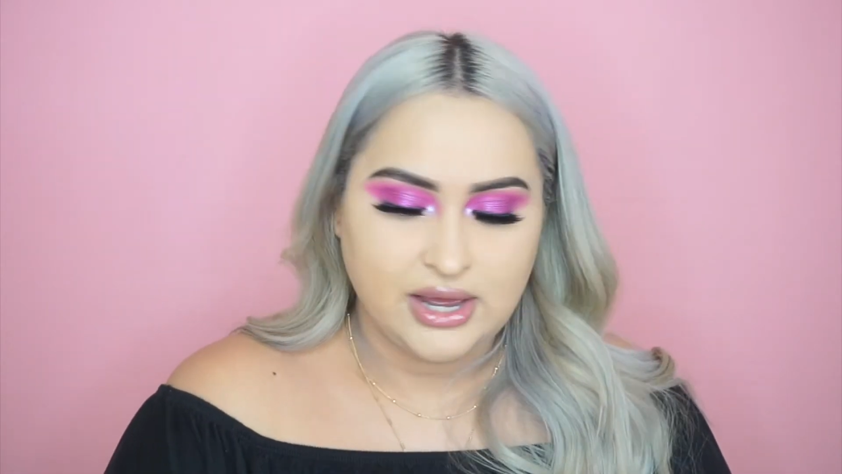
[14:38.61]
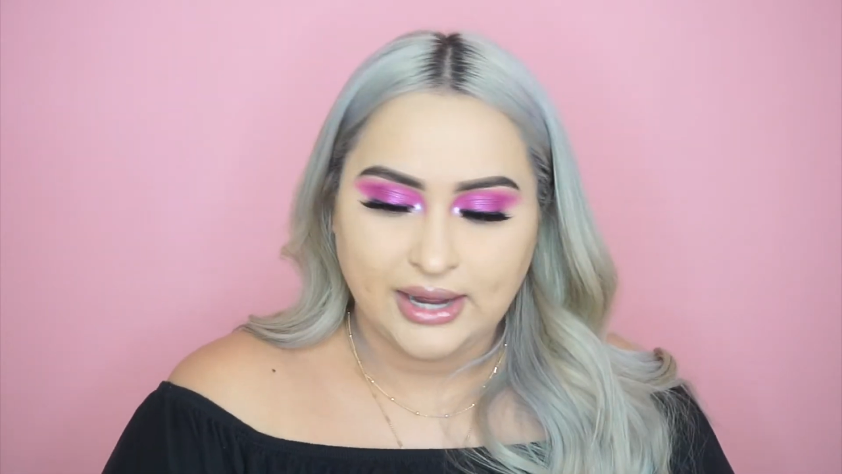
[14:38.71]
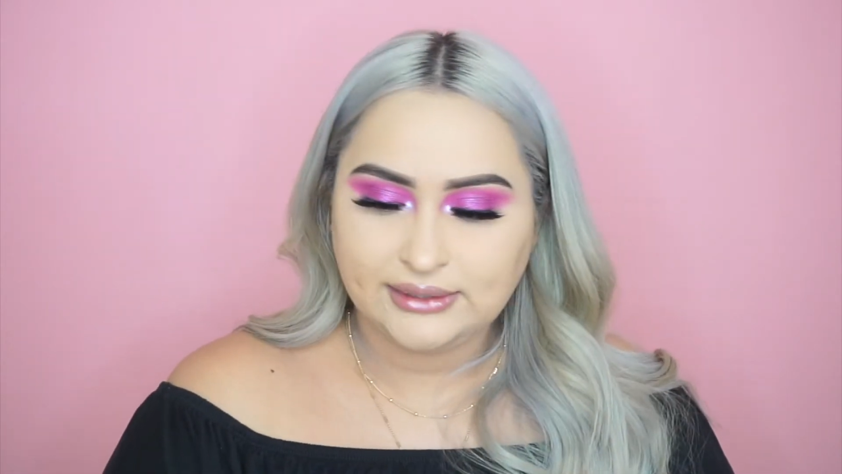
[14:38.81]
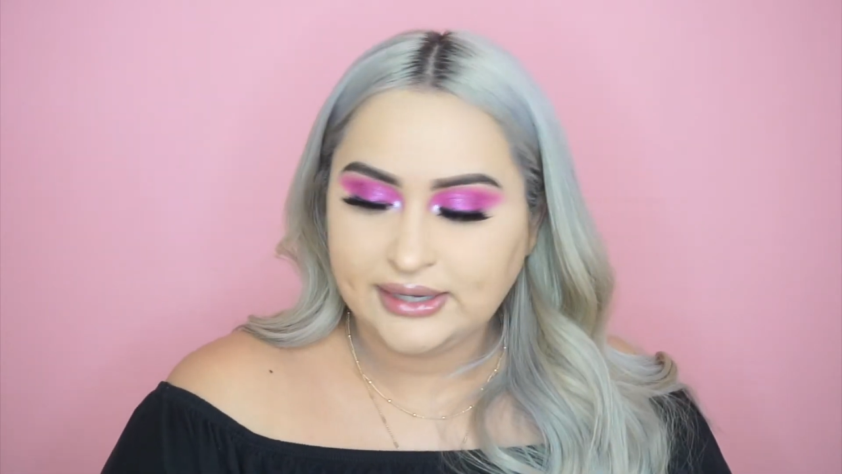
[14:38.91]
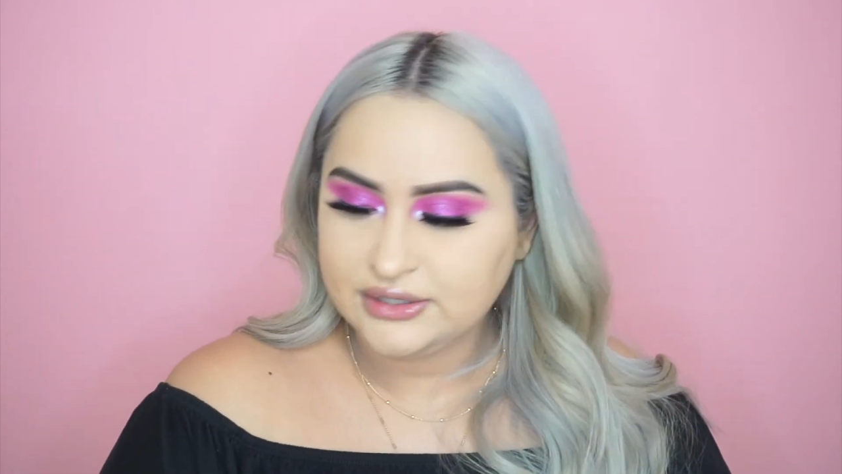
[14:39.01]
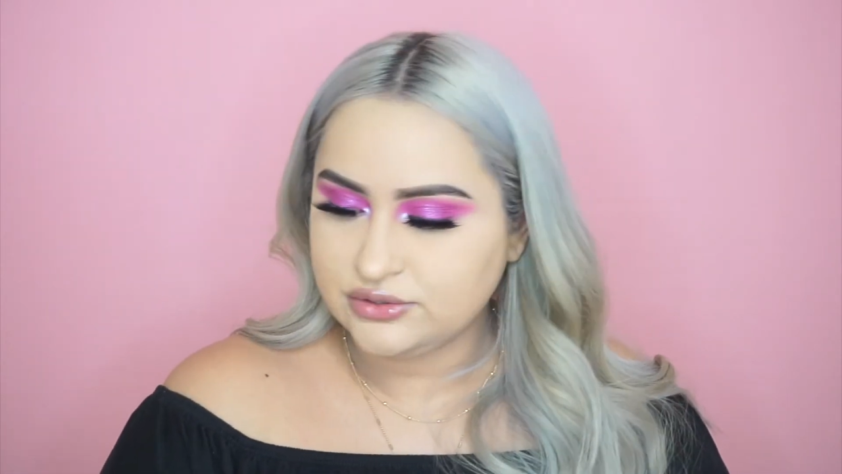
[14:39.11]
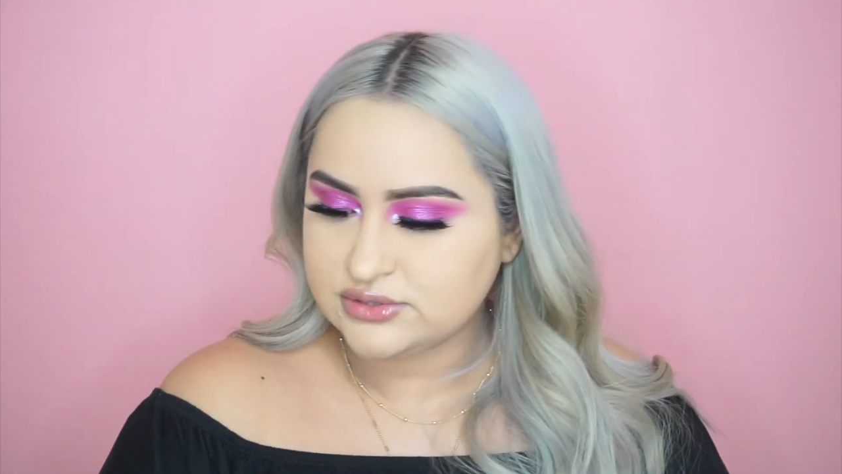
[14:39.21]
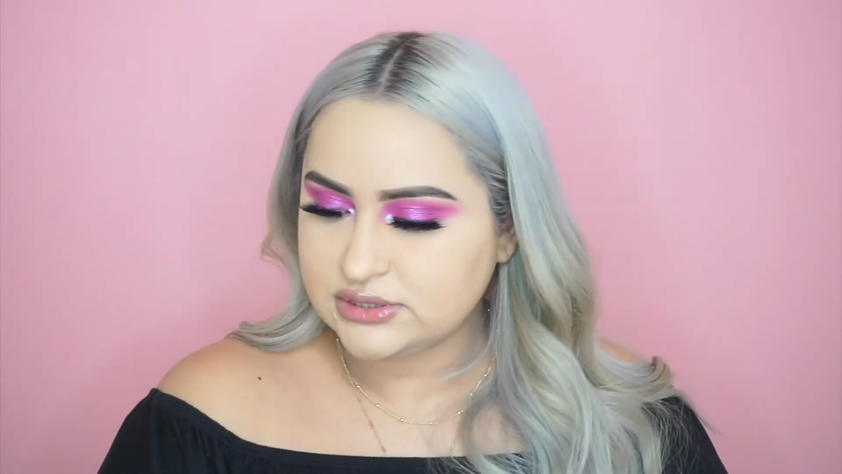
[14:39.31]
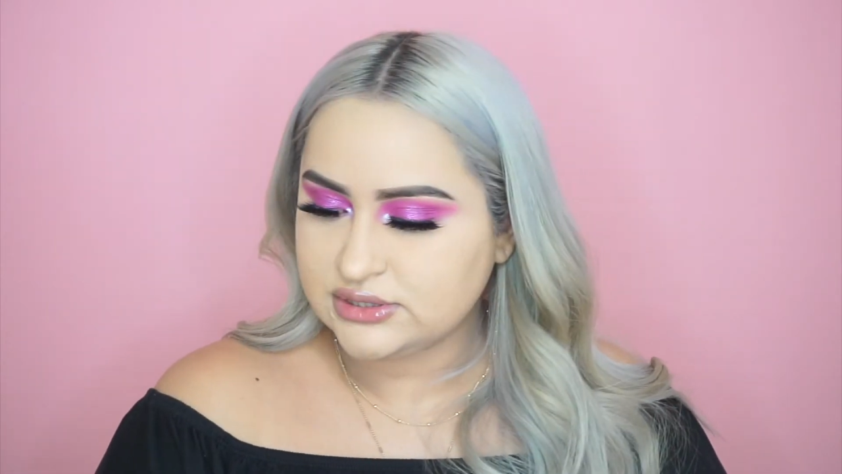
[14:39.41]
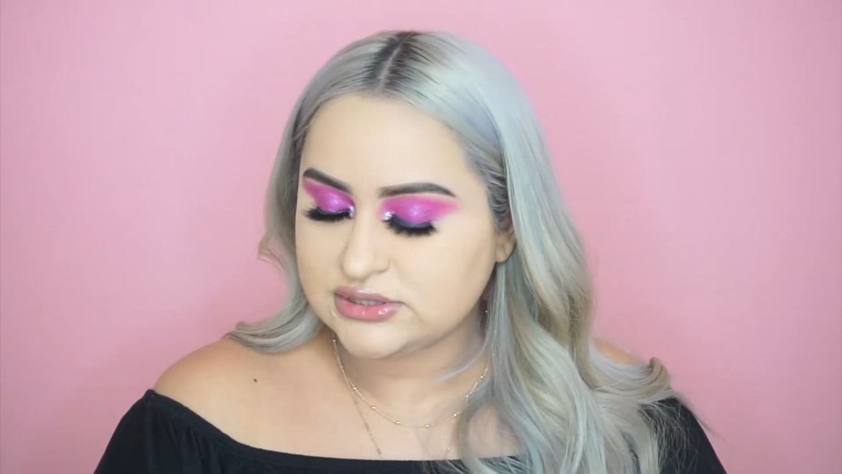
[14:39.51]
I like
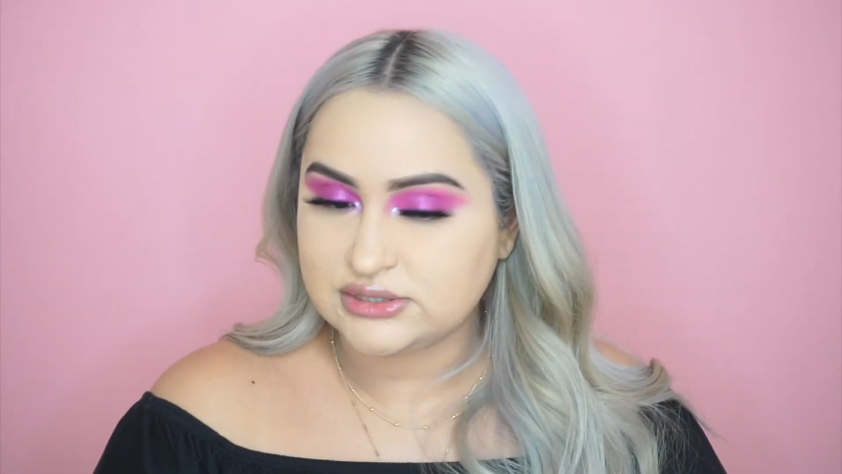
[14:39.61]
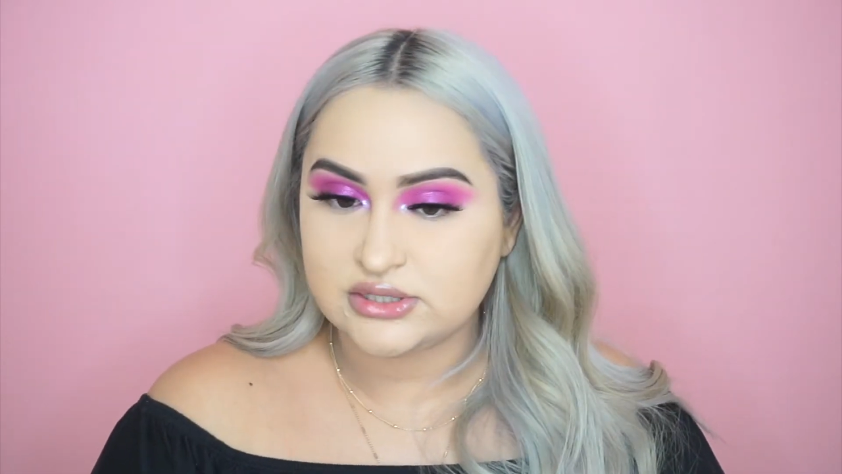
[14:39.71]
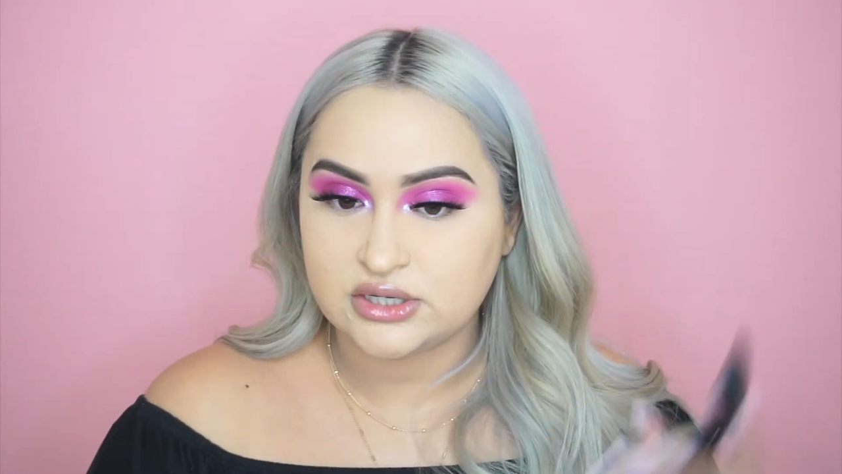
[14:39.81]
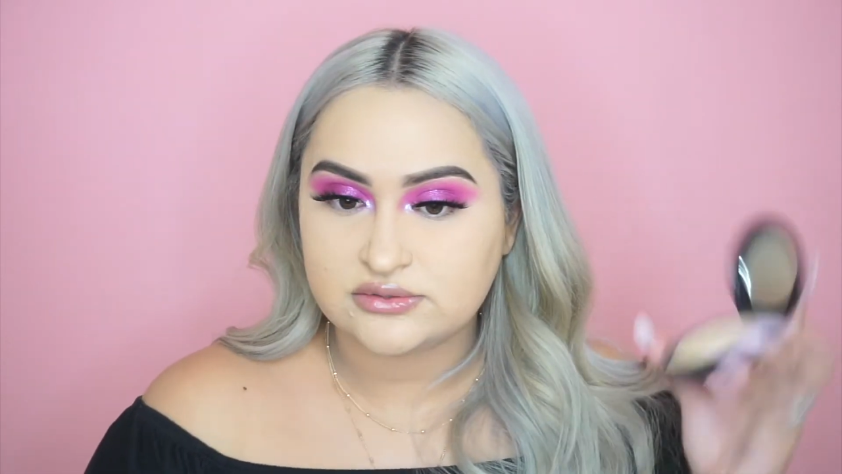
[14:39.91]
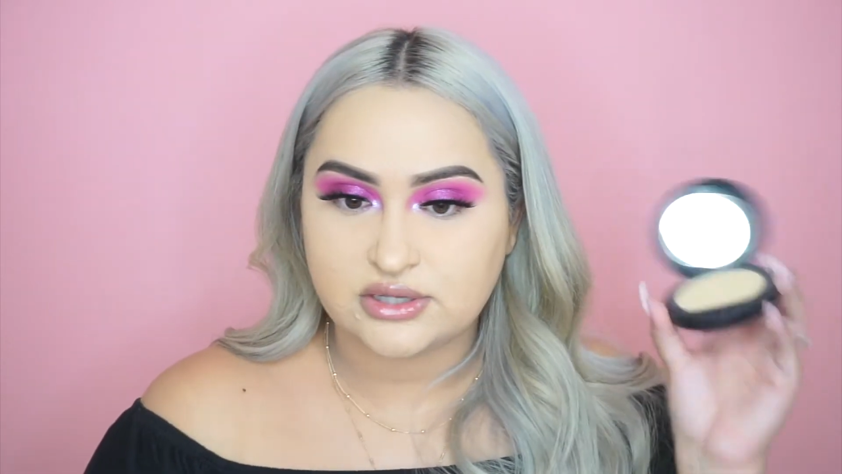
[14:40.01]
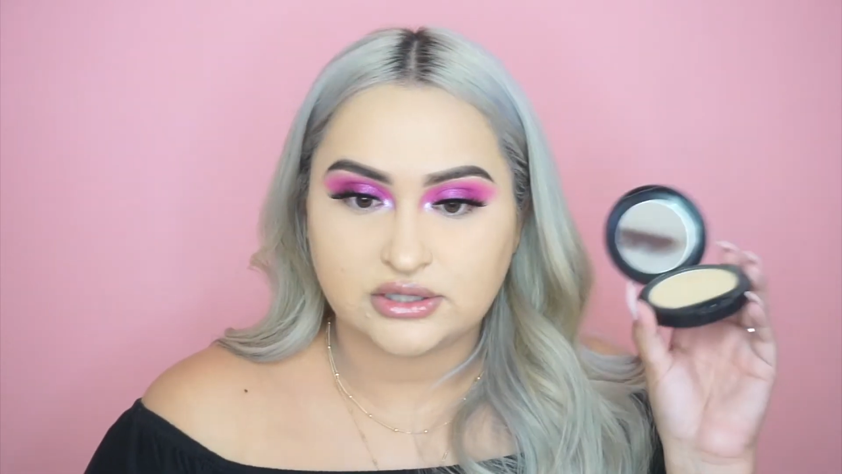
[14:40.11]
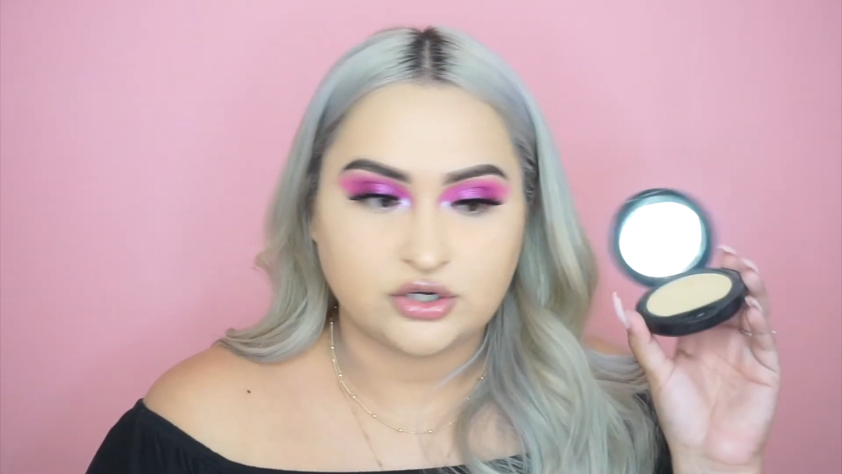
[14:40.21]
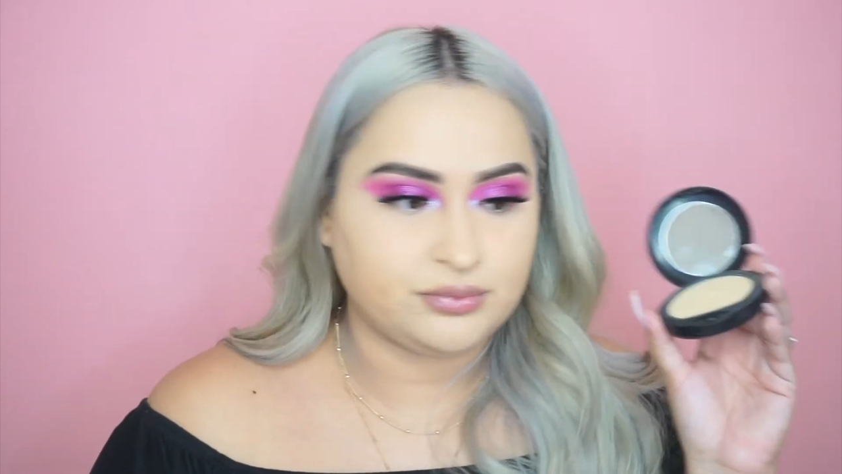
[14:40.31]
using this because it gives a little